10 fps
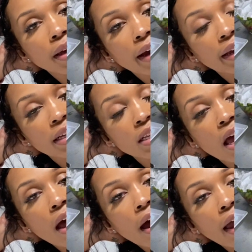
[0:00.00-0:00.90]
I guess.
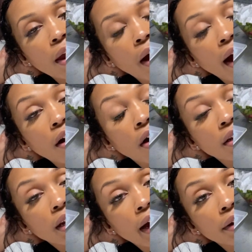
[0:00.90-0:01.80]
I call it
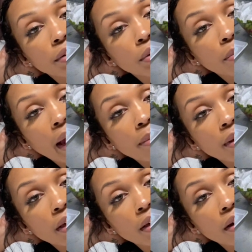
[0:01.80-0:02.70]
like a little
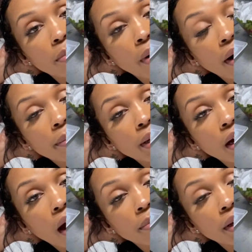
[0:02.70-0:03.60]
baby apartment
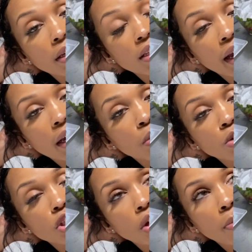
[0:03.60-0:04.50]
complex. Like, it was
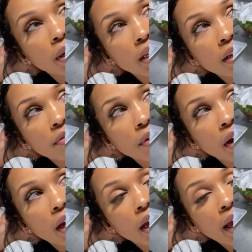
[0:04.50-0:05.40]
so many
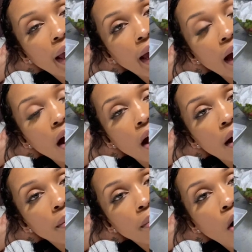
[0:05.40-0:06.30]
different
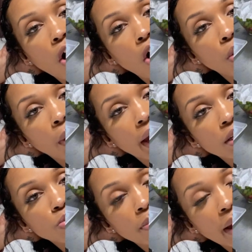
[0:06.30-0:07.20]
hallways
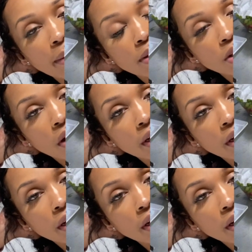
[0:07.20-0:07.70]
with babies on